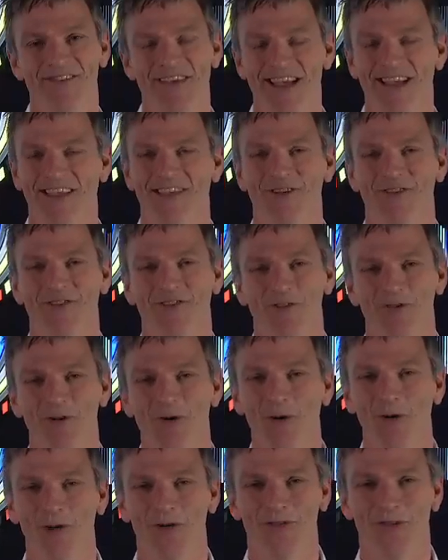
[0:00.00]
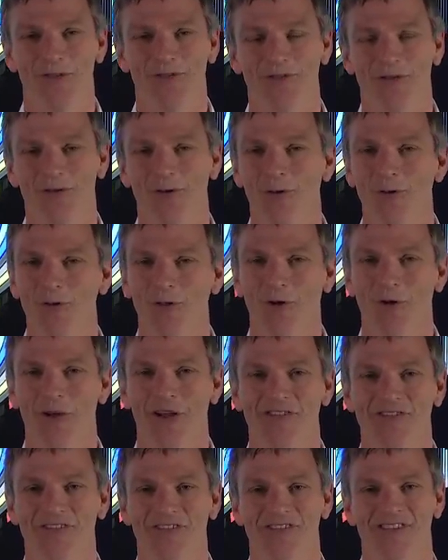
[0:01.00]
Thank you to all of you for all the
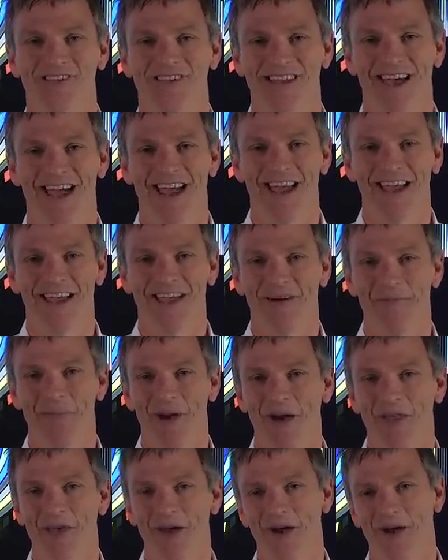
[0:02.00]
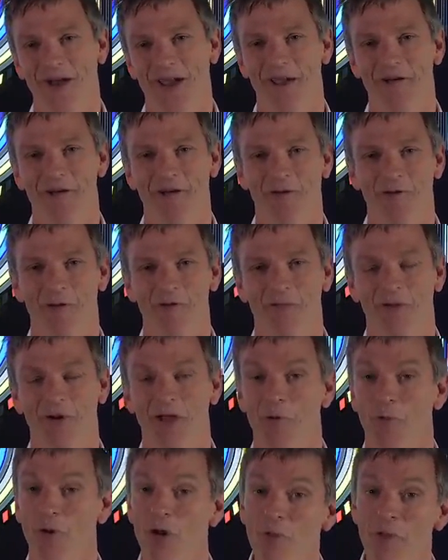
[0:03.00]
questions today about the Hungarian Grand
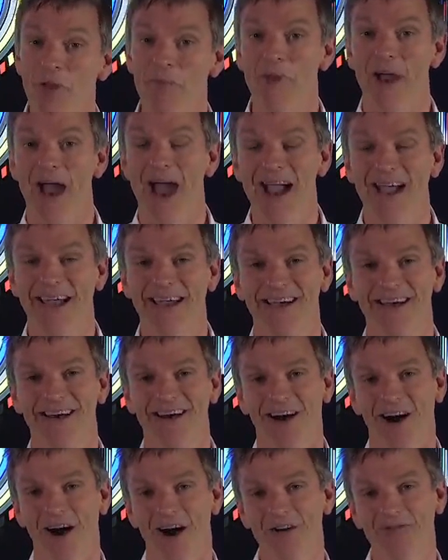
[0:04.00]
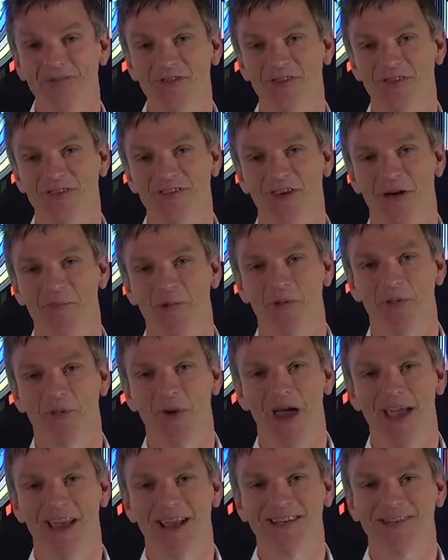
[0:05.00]
Prix. We'll be back after the summer
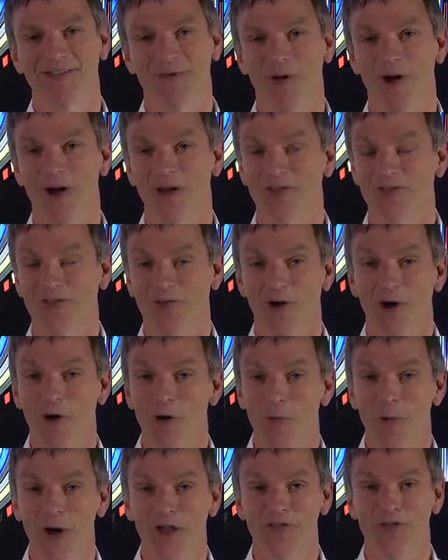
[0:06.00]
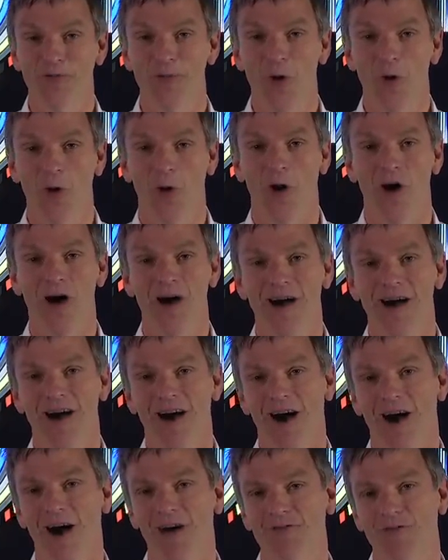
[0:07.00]
break to answer a whole bunch more
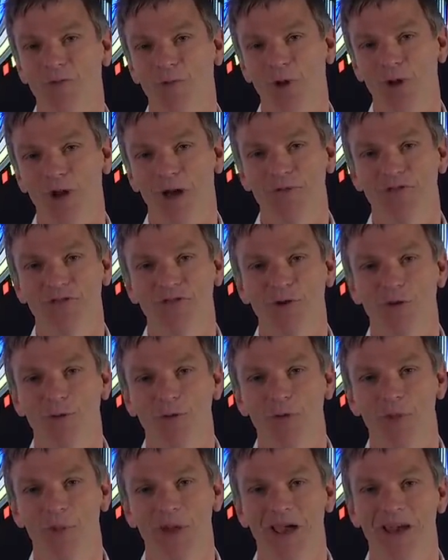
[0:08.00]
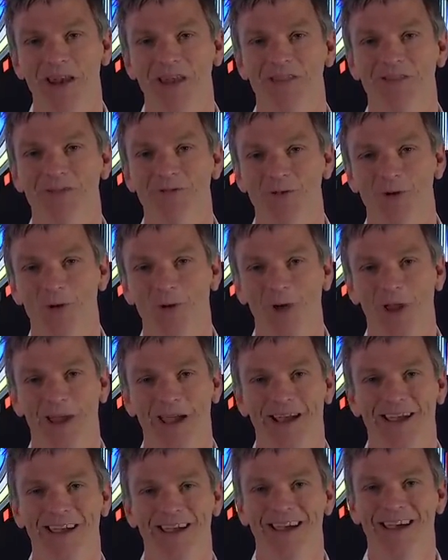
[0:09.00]
after what I'm sure will be an
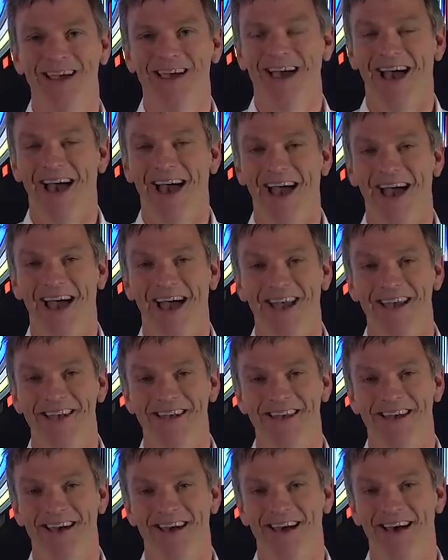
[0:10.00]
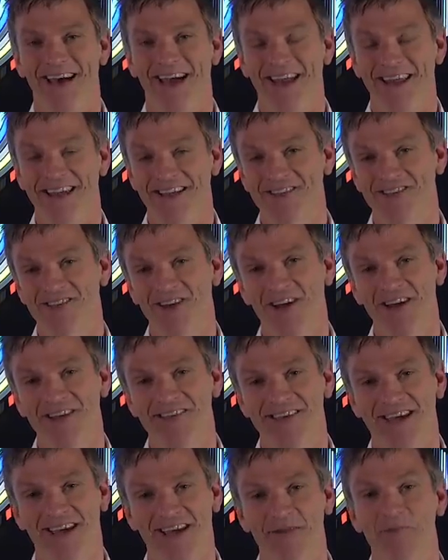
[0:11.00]
enthralling and an
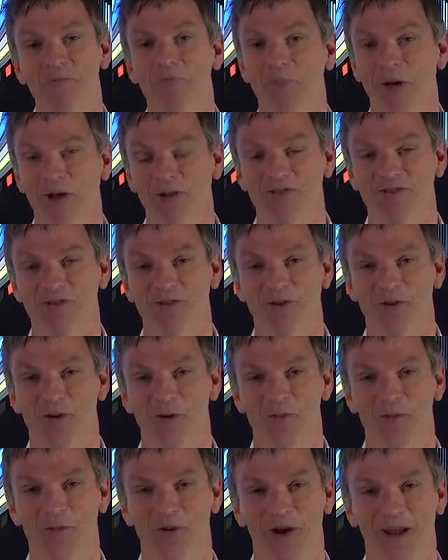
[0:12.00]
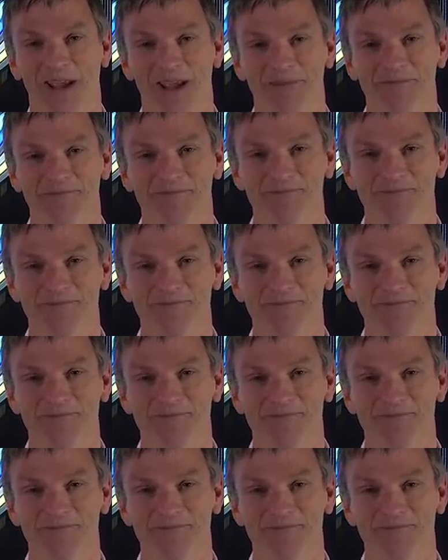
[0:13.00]
exciting Belgian Grand Prix.